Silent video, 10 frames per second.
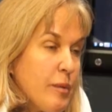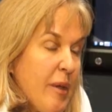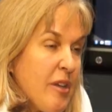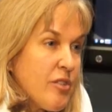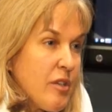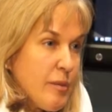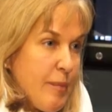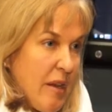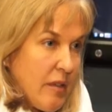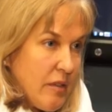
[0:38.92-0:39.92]
the patient is
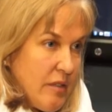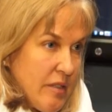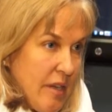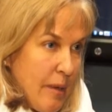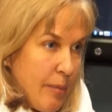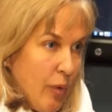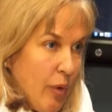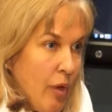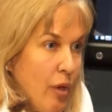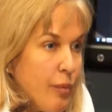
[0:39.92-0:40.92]
medically stable,